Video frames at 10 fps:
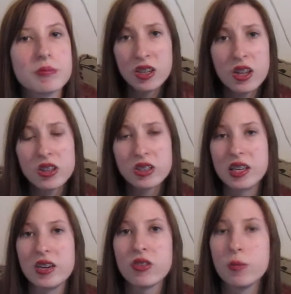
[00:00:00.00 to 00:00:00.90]
Another
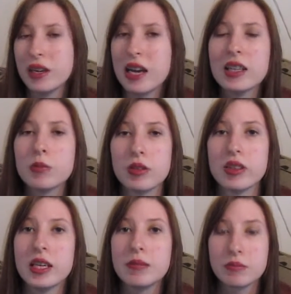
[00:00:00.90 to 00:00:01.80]
thing, for my 9th
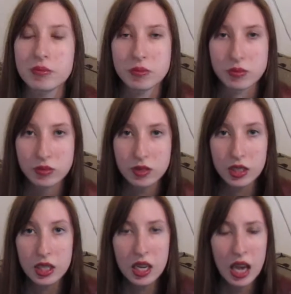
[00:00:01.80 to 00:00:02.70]
birthday,
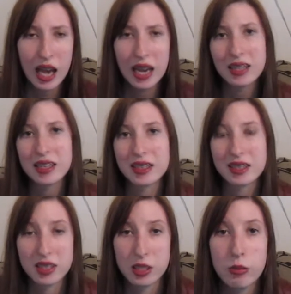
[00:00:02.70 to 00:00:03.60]
I had like
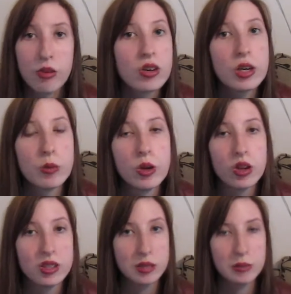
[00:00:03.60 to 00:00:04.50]
this sleepover, and we were
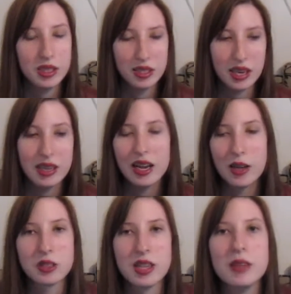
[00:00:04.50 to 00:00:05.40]
all sleeping in a tent
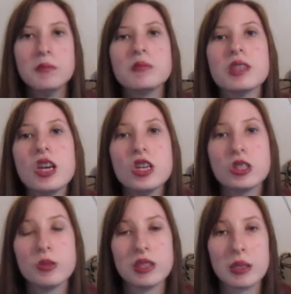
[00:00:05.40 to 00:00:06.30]
outside.
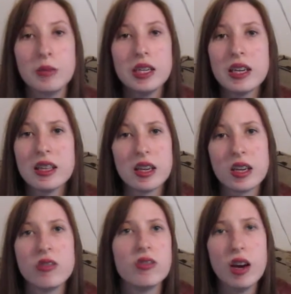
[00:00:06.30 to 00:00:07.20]
So it was like me and like
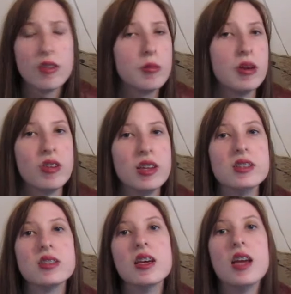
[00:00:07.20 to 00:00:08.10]
5 of my
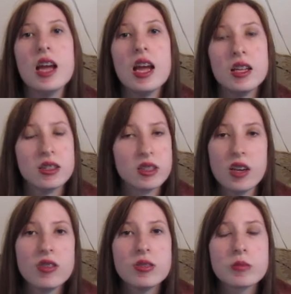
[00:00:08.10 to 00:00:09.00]
friends and
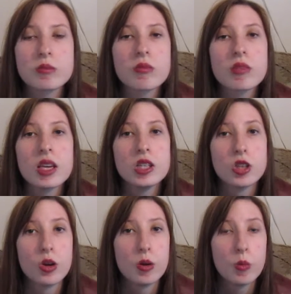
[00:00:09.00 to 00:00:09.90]
stuff.
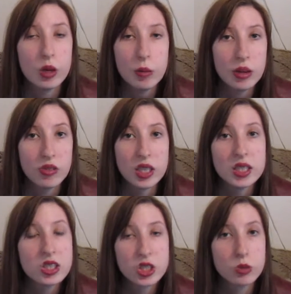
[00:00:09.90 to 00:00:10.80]
So one of my
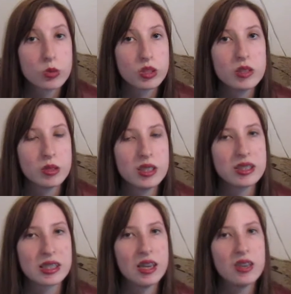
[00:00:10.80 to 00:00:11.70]
friends, she was really, really
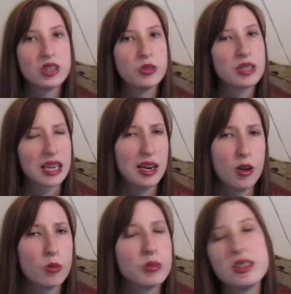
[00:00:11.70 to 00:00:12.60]
scared. She was like kind of
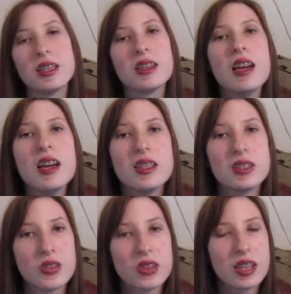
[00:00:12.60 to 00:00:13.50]
homesick and
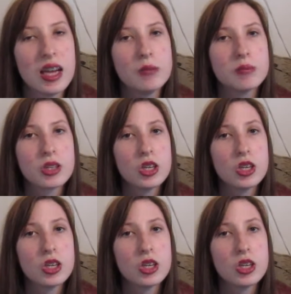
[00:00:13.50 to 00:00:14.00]
stuff like that.